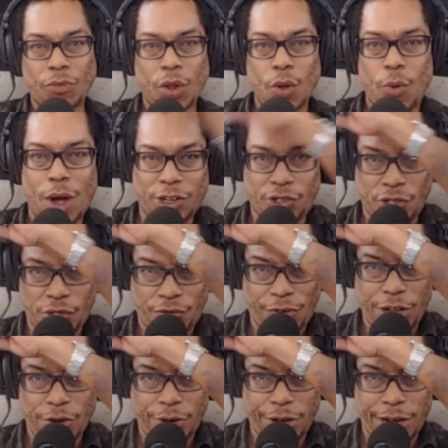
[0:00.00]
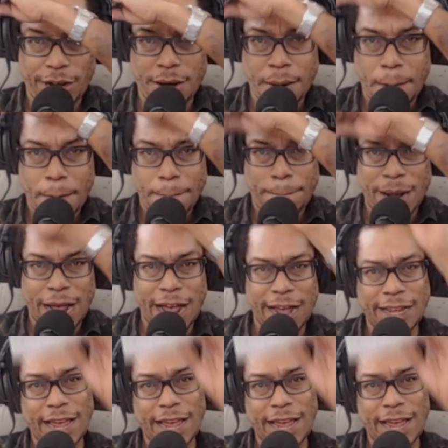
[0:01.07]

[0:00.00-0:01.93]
watch this video here, bye,